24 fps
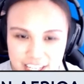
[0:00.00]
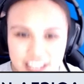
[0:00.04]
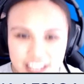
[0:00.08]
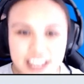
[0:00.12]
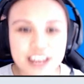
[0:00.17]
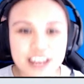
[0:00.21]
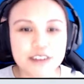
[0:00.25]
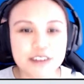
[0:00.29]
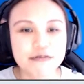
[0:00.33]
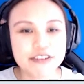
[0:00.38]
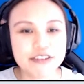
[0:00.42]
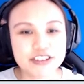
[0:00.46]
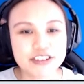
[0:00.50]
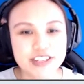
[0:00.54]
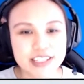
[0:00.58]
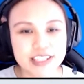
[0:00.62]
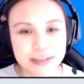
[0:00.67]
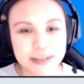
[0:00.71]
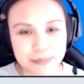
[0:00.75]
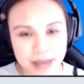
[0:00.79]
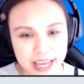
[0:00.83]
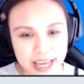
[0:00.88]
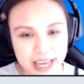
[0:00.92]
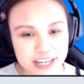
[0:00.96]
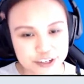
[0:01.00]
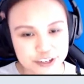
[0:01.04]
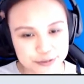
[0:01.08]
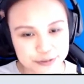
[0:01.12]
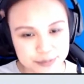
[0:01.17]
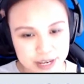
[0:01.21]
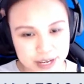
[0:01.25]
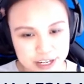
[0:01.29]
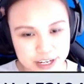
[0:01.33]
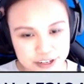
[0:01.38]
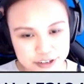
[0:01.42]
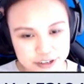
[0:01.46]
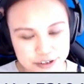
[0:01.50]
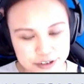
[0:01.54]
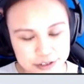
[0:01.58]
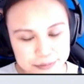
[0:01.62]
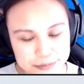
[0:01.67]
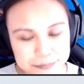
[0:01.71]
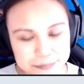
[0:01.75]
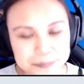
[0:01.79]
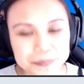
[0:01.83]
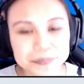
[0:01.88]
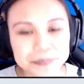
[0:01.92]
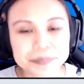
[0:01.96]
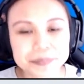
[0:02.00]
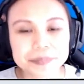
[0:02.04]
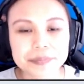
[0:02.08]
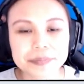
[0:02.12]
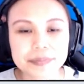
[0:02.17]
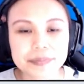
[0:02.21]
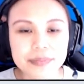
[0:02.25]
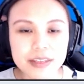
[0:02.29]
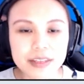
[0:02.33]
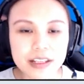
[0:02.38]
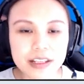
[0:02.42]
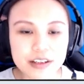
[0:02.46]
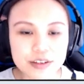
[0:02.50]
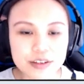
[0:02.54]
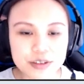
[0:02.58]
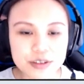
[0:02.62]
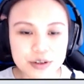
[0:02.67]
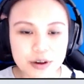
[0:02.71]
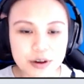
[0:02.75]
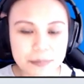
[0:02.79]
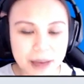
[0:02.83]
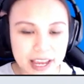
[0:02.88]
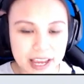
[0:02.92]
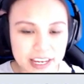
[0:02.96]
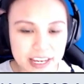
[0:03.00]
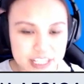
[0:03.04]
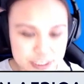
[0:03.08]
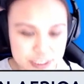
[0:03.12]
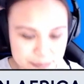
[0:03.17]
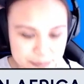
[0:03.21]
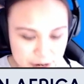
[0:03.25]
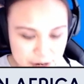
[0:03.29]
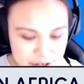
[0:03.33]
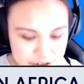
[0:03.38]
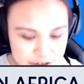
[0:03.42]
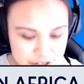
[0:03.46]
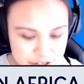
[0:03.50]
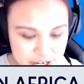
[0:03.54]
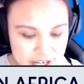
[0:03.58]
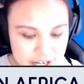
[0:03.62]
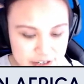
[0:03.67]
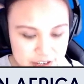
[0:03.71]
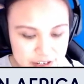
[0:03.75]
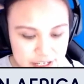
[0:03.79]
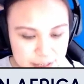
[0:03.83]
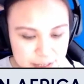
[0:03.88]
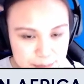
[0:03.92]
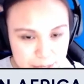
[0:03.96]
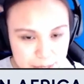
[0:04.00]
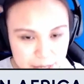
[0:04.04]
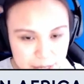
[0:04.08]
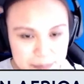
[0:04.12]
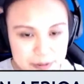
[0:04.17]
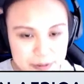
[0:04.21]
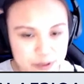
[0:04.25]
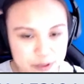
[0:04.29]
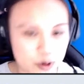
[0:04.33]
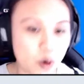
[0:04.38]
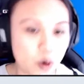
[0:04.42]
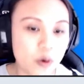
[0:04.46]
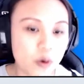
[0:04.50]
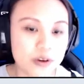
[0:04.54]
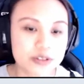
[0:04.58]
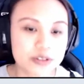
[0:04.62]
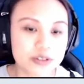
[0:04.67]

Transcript: which is a package manager. So a package manager, actually Pip is also a